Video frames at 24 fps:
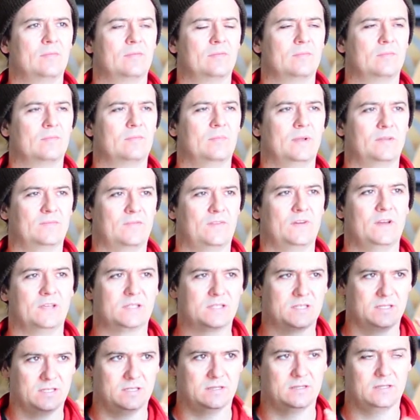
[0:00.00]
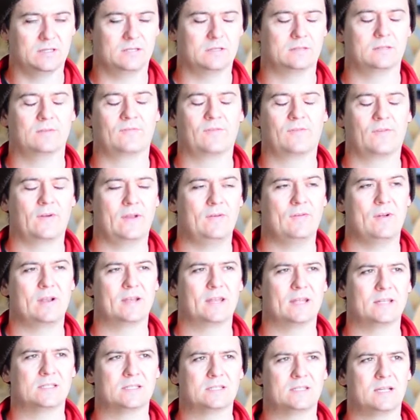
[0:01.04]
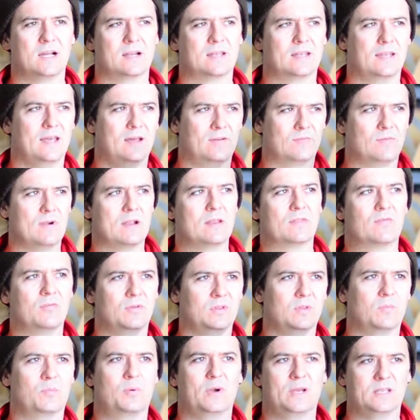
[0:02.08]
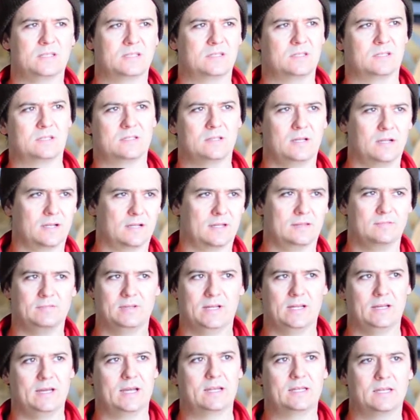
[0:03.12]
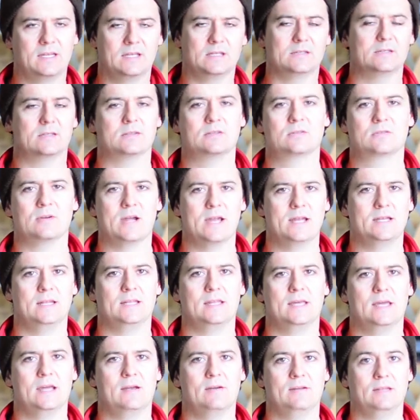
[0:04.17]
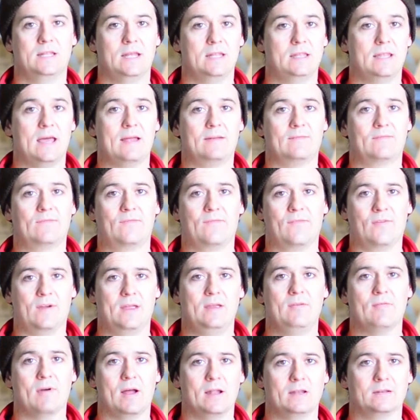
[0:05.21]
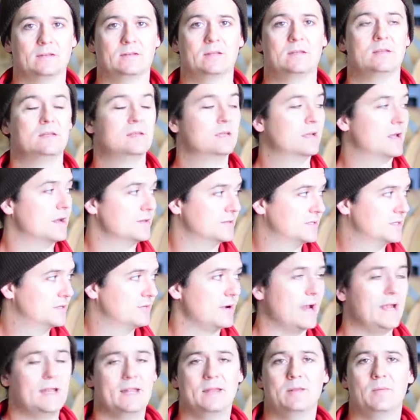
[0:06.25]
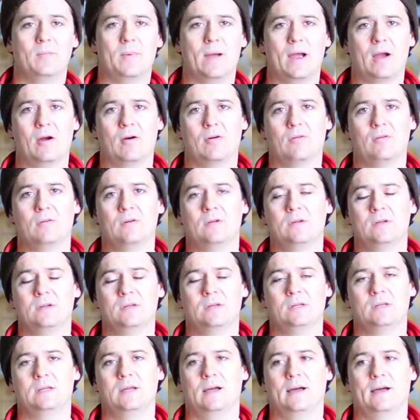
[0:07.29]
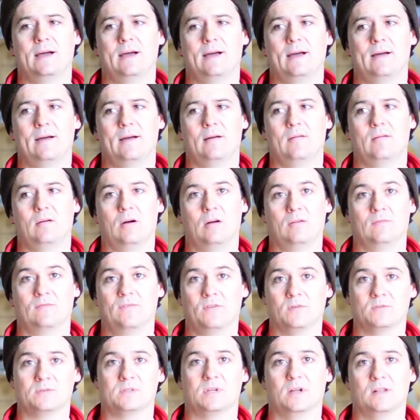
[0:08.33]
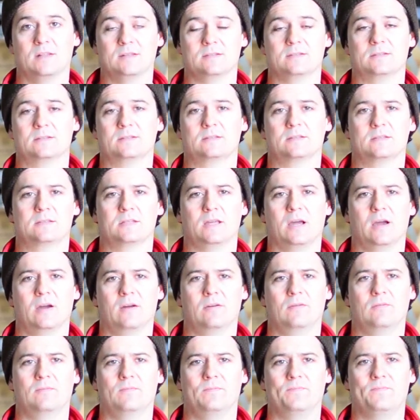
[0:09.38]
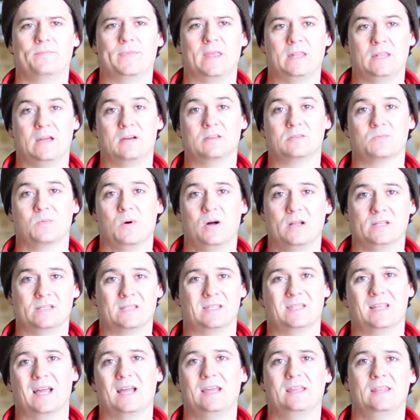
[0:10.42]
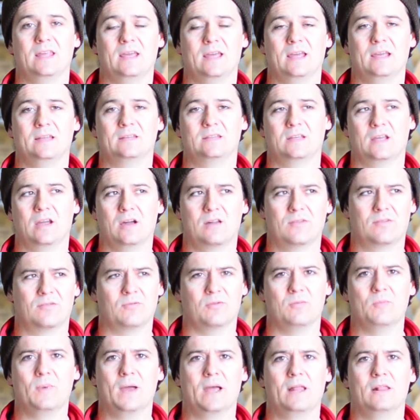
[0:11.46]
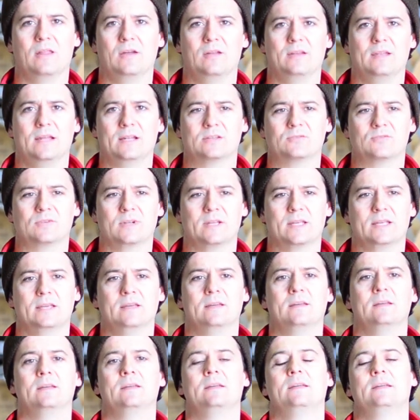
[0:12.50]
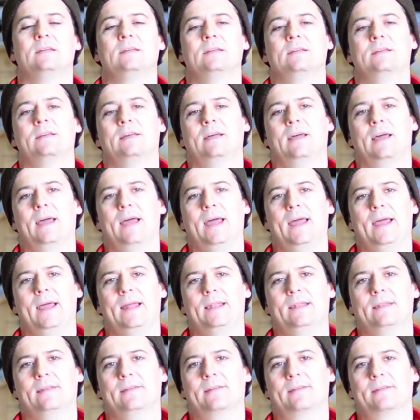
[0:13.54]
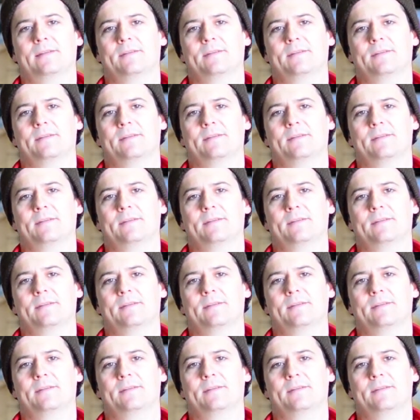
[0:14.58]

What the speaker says: but first the free run gets sucked out, run through the press just like, you know, acting as a strainer there, and then that free run goes straight into barrel on full solids. So, and those wines stay there to go through malo naturally, and